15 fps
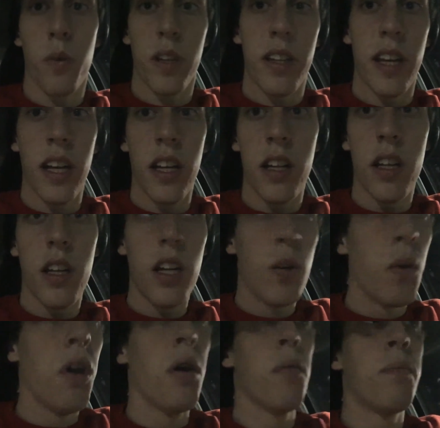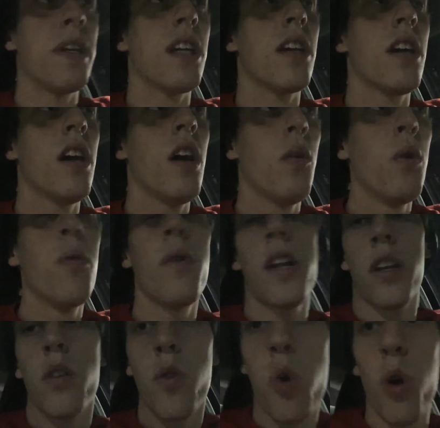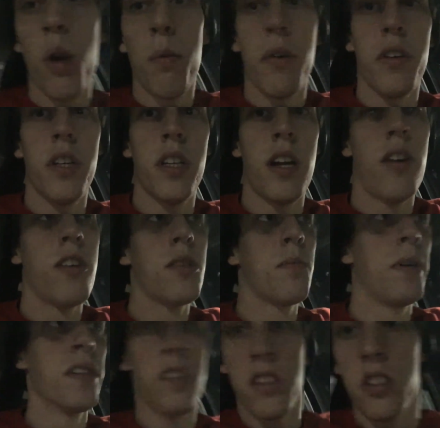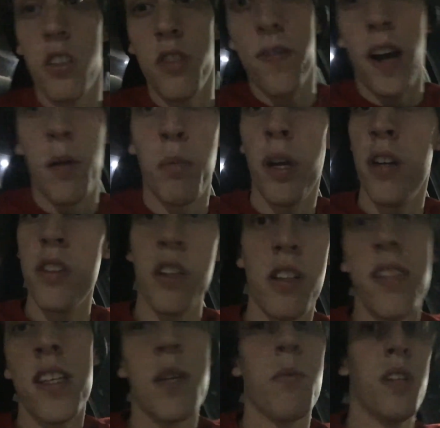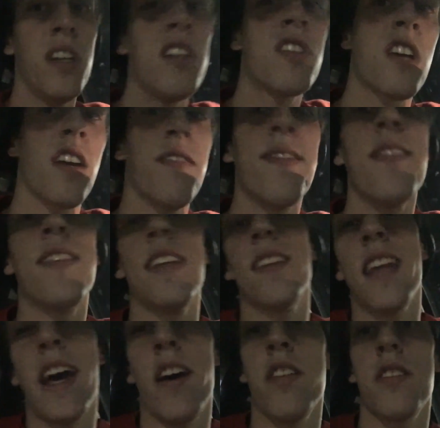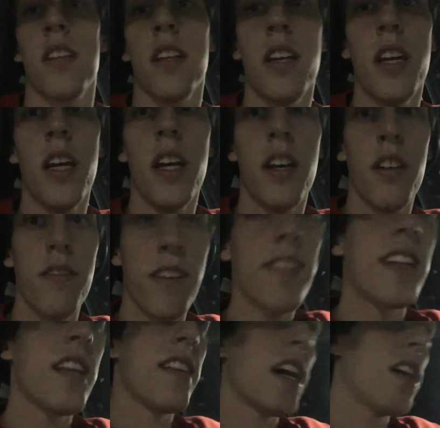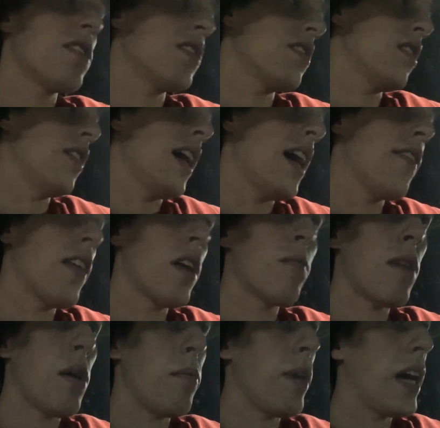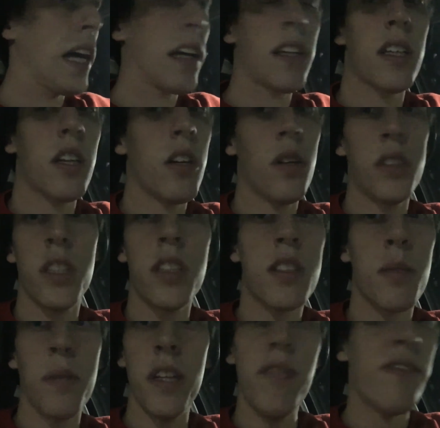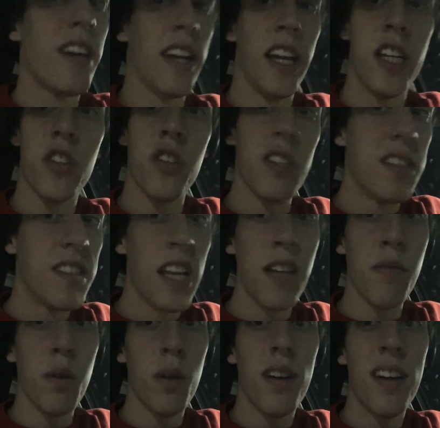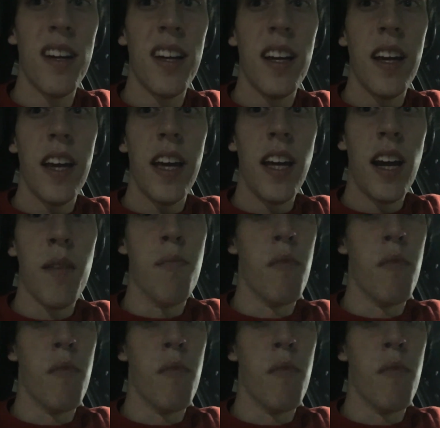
win that. Well, we'd win $250,000, but since there's 5 players on a team, we'd each get 50,000. 50,000, though, to have that in my bank, yo, just to be financially stable and have